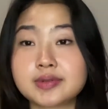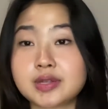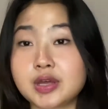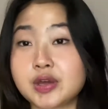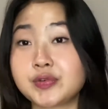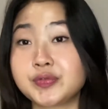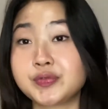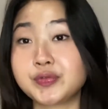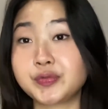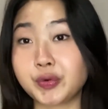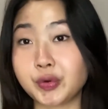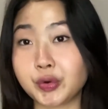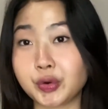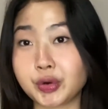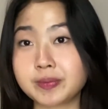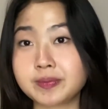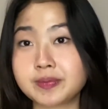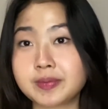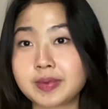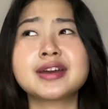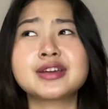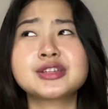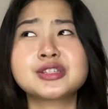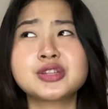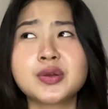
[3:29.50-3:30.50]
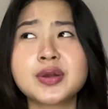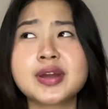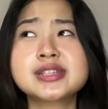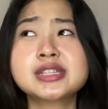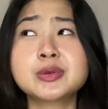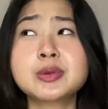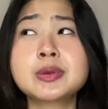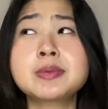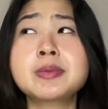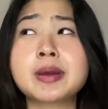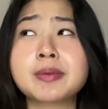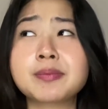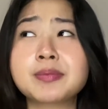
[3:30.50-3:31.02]
a form. As long as
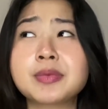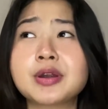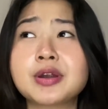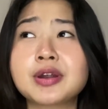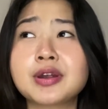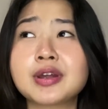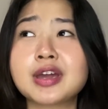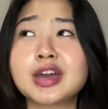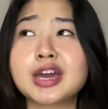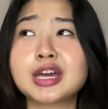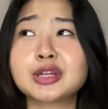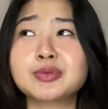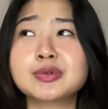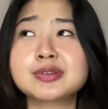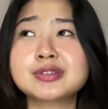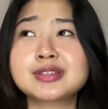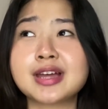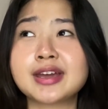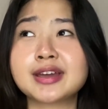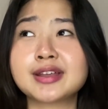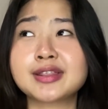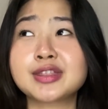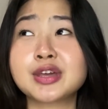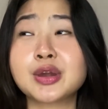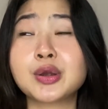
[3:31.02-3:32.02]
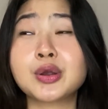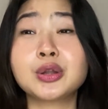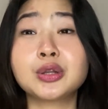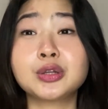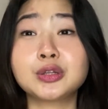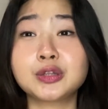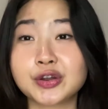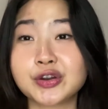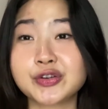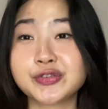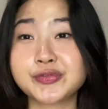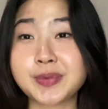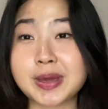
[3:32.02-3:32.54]
I remember, it was like there are a
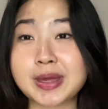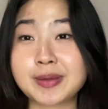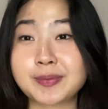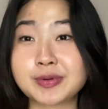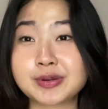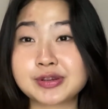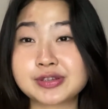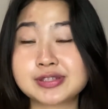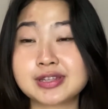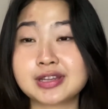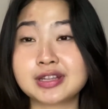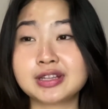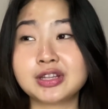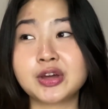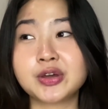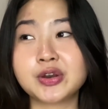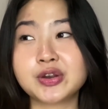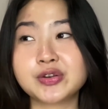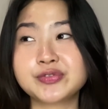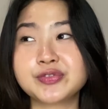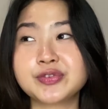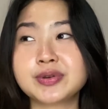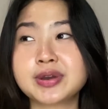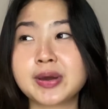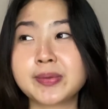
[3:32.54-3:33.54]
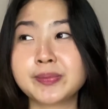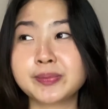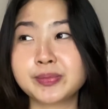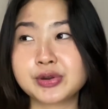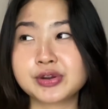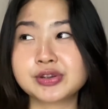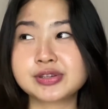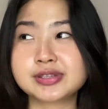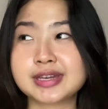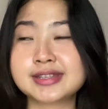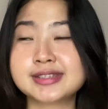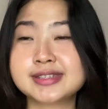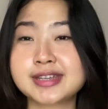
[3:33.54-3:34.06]
lot of papers, a lot of
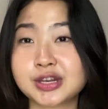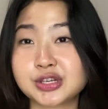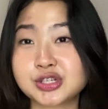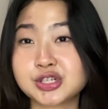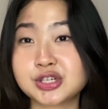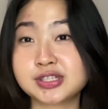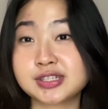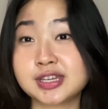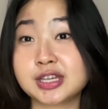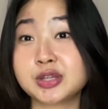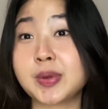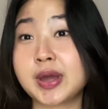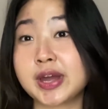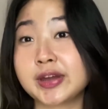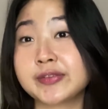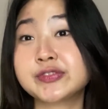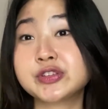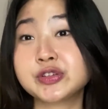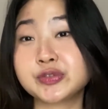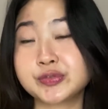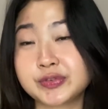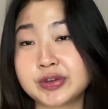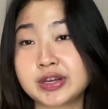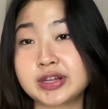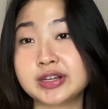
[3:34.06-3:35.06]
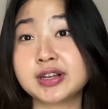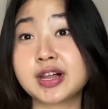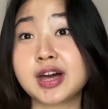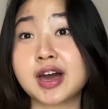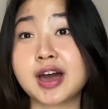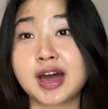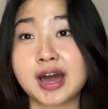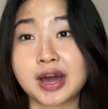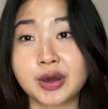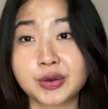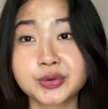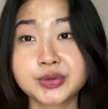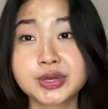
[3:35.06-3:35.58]
numbers and sections that we have to fill
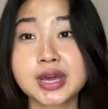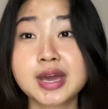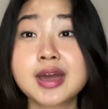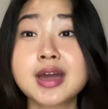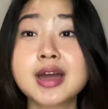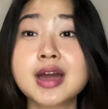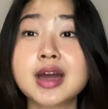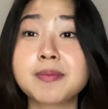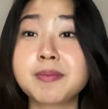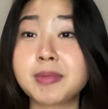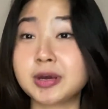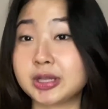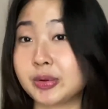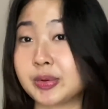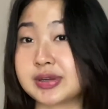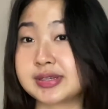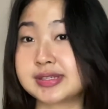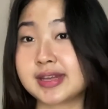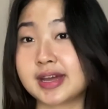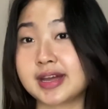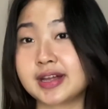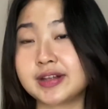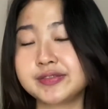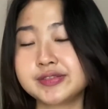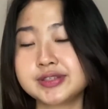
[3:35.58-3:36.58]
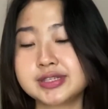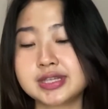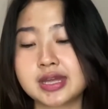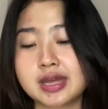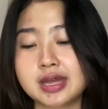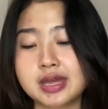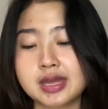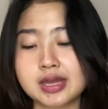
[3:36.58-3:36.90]
out about ourselves.